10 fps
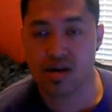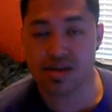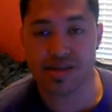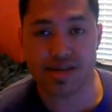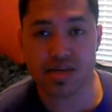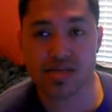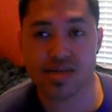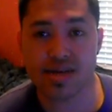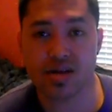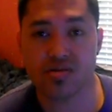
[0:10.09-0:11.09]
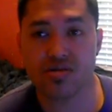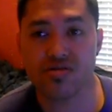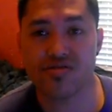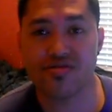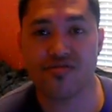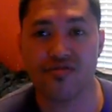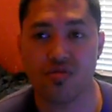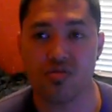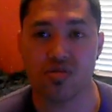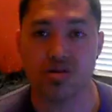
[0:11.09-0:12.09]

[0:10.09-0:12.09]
as DLC characters for